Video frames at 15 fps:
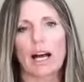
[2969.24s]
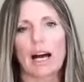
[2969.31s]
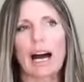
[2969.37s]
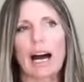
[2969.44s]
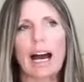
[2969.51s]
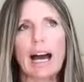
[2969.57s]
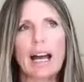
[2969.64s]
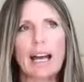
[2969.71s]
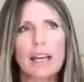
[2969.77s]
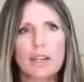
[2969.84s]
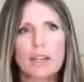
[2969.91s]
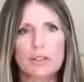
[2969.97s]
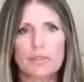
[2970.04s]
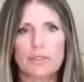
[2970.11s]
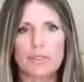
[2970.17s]
I
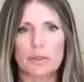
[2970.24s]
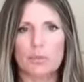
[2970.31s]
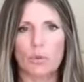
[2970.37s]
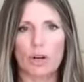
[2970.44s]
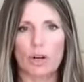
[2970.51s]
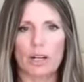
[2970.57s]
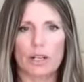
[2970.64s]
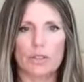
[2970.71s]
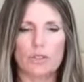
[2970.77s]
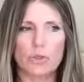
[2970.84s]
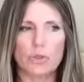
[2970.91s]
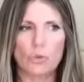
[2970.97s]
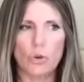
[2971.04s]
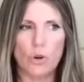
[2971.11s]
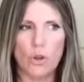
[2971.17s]
could feel more in
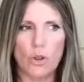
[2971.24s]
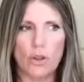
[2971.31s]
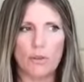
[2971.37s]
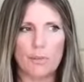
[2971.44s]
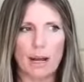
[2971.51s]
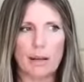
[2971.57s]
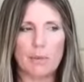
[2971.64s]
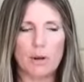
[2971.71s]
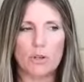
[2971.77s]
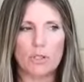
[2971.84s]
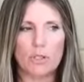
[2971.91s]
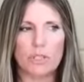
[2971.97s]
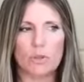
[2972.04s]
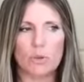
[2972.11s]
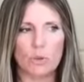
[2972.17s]
control of my
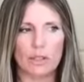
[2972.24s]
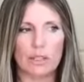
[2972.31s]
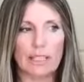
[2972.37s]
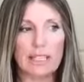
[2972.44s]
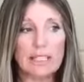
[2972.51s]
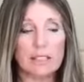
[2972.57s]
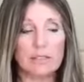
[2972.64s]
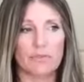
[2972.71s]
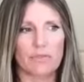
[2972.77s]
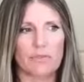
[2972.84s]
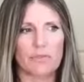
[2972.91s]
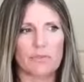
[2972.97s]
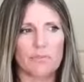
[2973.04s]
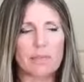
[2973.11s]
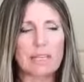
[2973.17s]
emotions, or at least
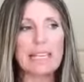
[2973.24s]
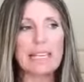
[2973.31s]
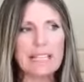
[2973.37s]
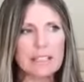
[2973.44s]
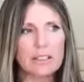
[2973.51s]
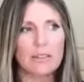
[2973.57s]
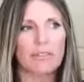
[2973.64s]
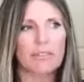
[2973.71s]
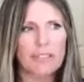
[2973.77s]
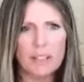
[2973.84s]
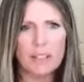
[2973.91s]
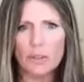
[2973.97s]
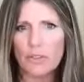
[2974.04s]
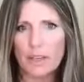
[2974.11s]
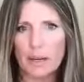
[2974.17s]
begin to
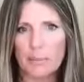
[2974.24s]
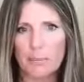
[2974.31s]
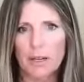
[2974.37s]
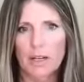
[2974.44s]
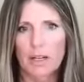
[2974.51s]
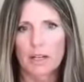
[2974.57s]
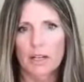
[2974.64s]
feel them.